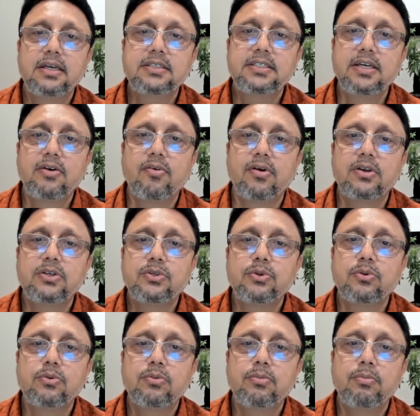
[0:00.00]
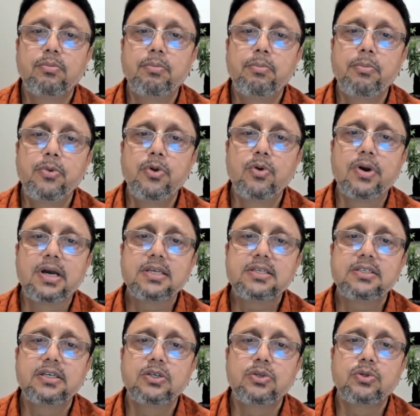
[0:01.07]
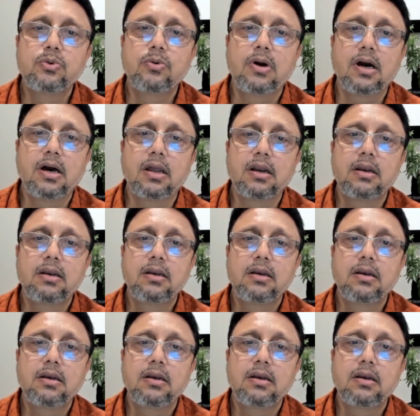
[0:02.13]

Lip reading: is equal to mu s into R.